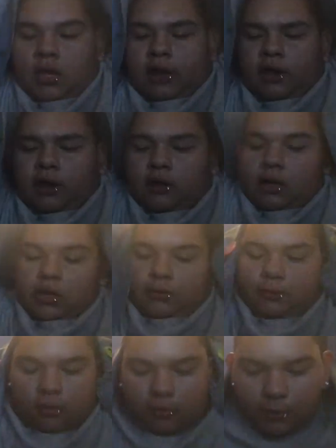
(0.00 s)
Yeah,
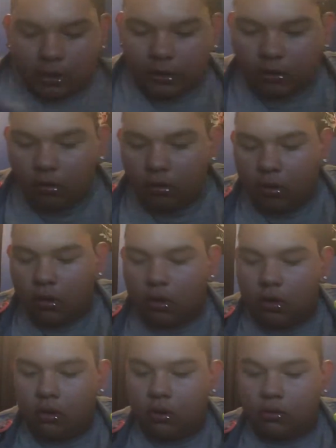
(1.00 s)
like they'll be like,
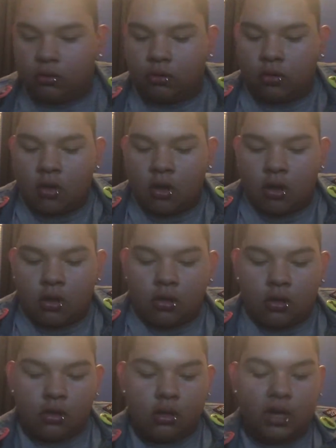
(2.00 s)
oh,
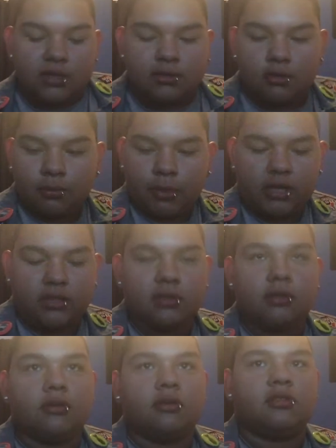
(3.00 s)
you gotta sew the patches
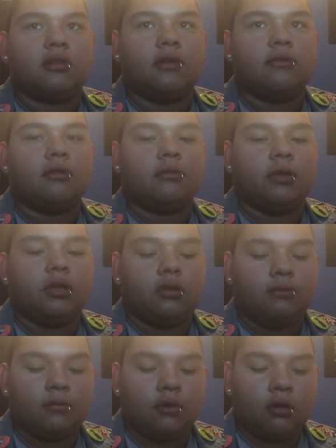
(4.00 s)
on yourself. You mean,
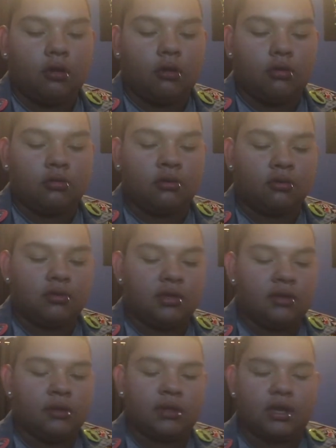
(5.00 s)
oh, don't
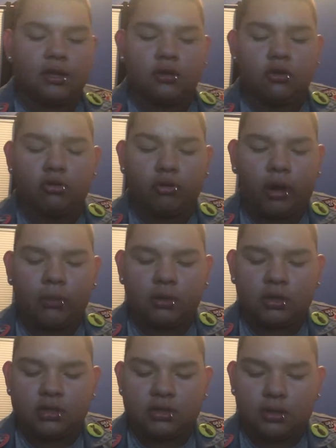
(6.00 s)
take it to your
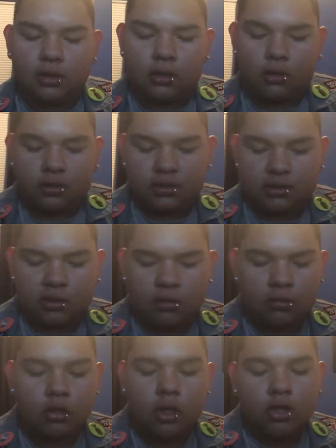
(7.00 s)
grandma's and get her a
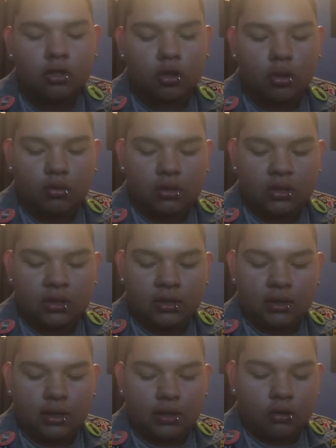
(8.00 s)
sew. Don't
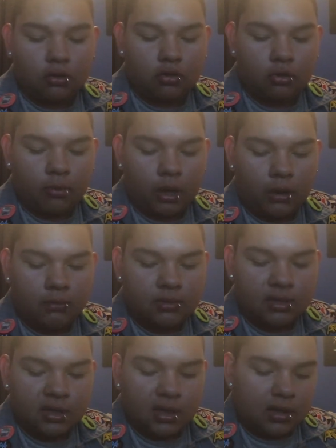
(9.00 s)
take it to your mom's,
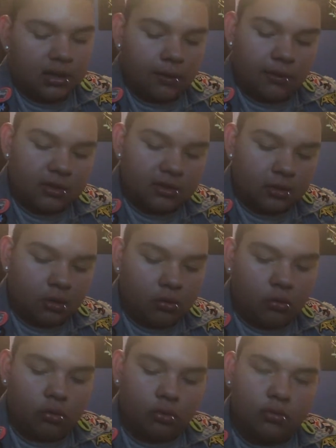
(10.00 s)
give it a
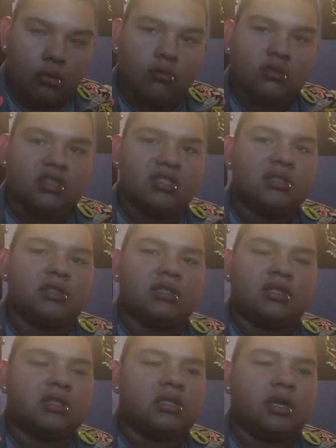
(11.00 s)
sew. Don't
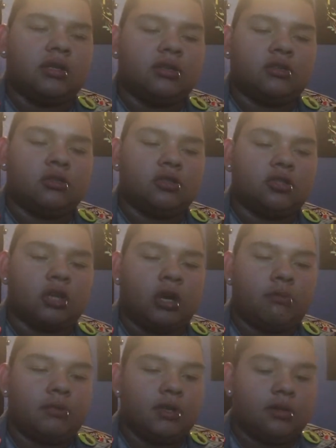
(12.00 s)
send it to a
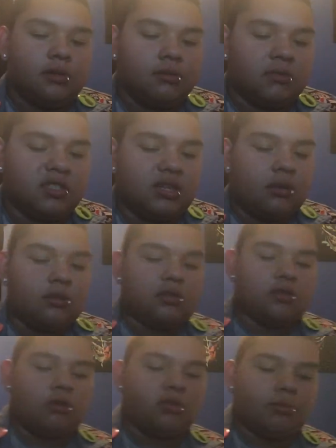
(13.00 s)
shop.
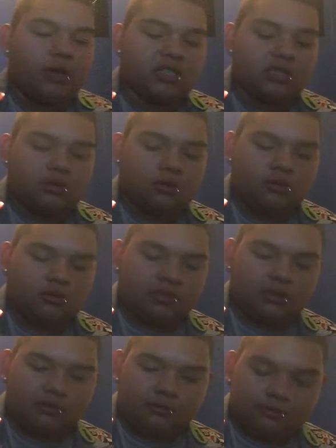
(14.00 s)
Sew them patches on
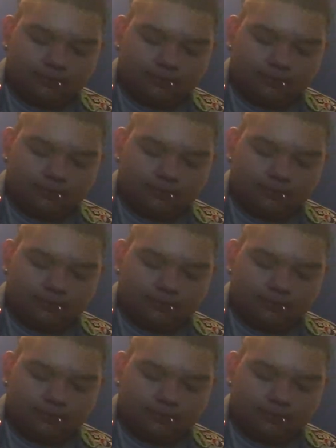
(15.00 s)
yourself.